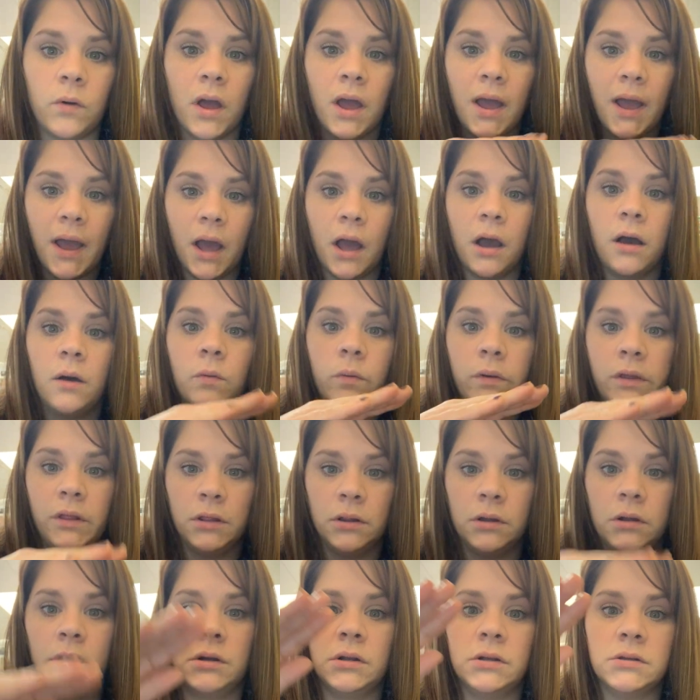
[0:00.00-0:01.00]
how we
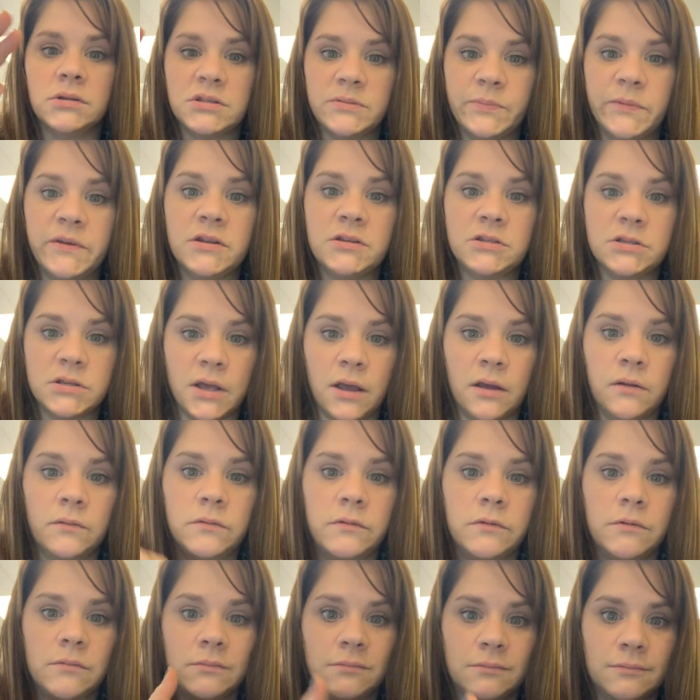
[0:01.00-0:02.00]
learn speech
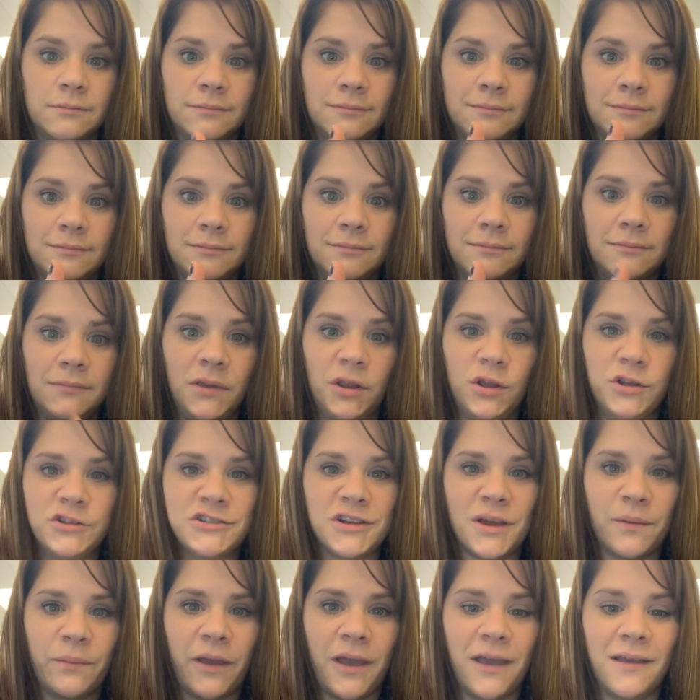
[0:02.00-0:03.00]
sounds. Good
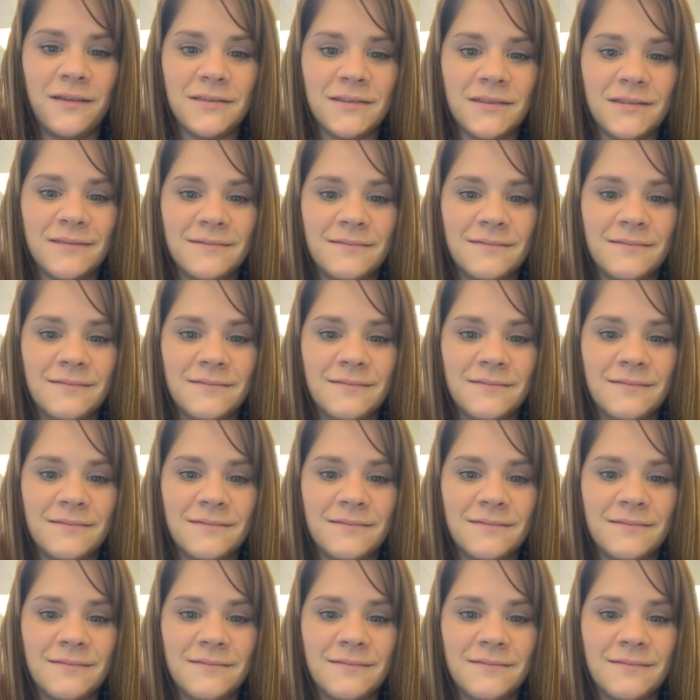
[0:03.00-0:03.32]
job, guys.